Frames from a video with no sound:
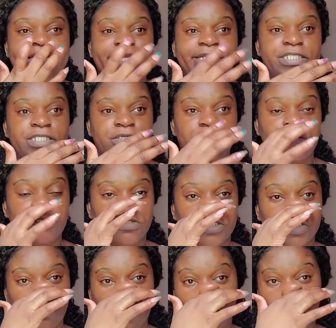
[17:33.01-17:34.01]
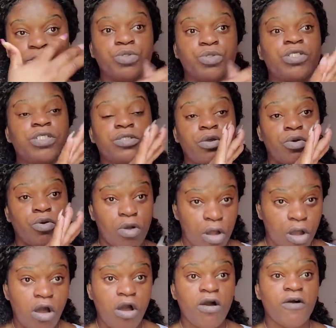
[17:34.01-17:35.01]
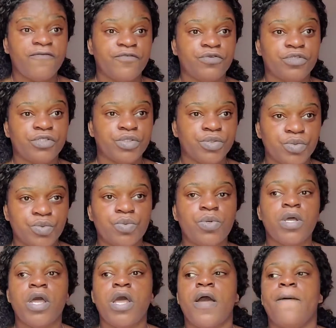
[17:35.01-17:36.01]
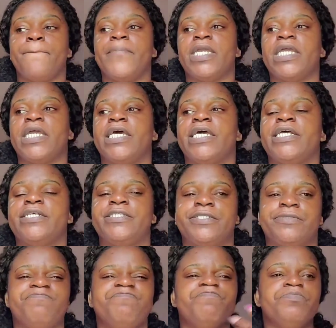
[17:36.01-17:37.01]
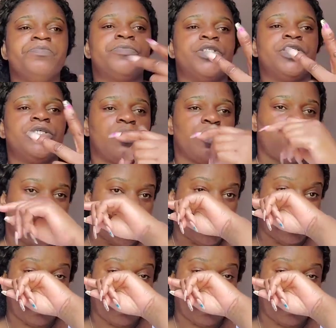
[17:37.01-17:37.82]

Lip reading: I got my nasal swab, which was awful too, because